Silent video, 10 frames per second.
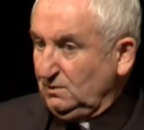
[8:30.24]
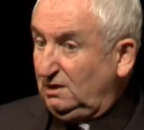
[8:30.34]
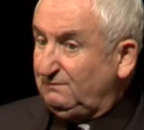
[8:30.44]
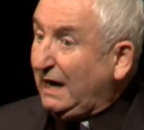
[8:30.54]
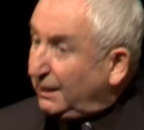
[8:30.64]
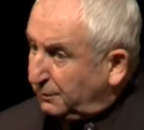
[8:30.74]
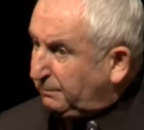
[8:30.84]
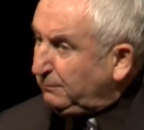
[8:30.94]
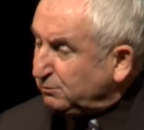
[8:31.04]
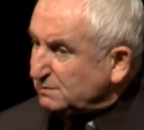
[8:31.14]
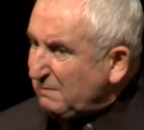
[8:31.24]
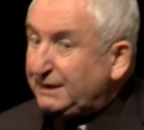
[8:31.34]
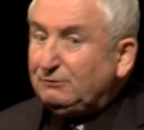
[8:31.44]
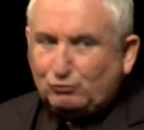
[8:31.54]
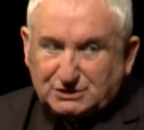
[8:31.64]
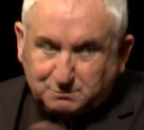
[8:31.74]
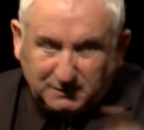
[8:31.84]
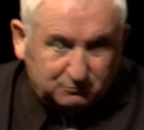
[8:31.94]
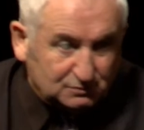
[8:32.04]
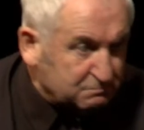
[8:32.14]
of other people's money, rich
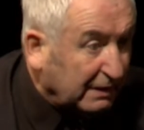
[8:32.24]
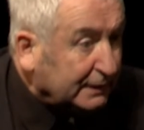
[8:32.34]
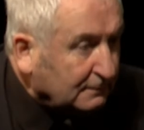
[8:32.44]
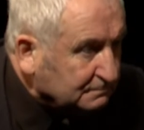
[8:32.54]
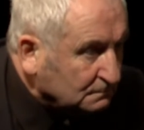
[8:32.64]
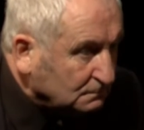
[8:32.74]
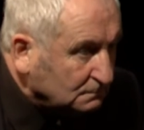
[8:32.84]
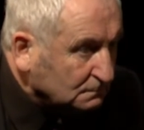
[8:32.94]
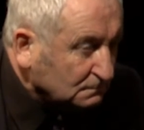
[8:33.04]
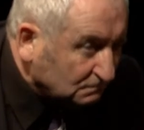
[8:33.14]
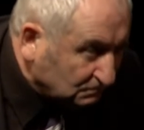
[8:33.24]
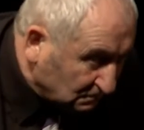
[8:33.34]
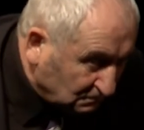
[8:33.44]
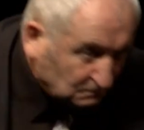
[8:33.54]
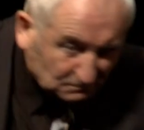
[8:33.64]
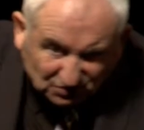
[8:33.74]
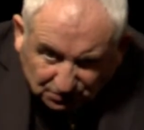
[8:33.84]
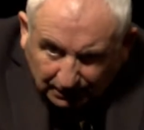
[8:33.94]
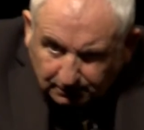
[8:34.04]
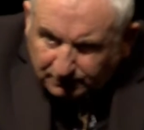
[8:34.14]
people's money.
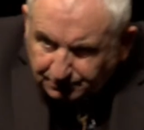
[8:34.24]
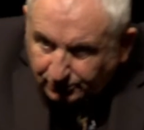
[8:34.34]
Stick with the